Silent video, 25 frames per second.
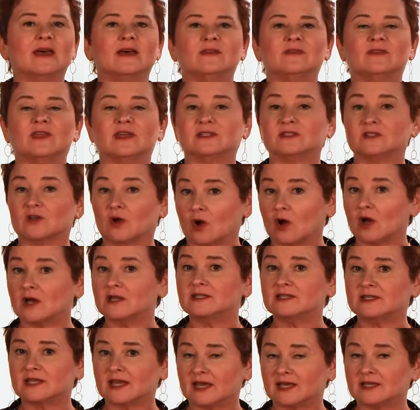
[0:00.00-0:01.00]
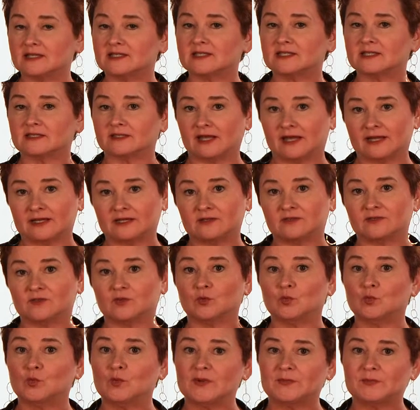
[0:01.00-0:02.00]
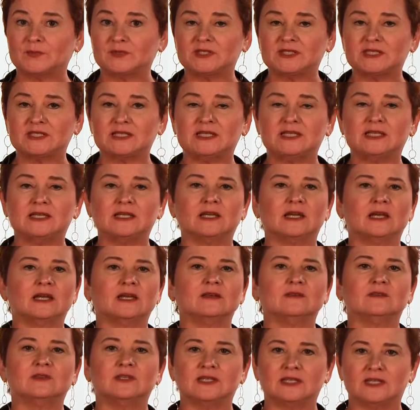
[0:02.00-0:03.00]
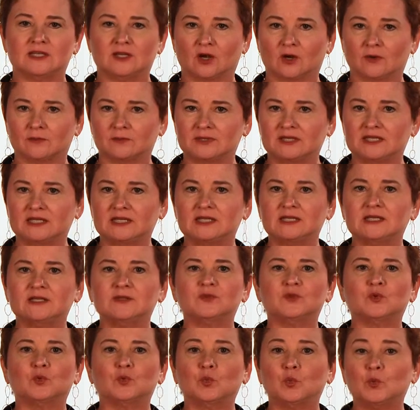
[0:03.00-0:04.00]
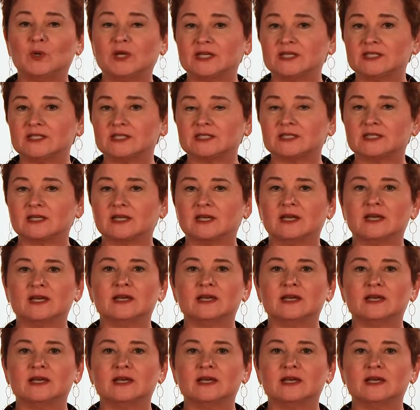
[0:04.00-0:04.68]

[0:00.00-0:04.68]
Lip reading: that's on tests like the WPPSI, the ERB, the WISC,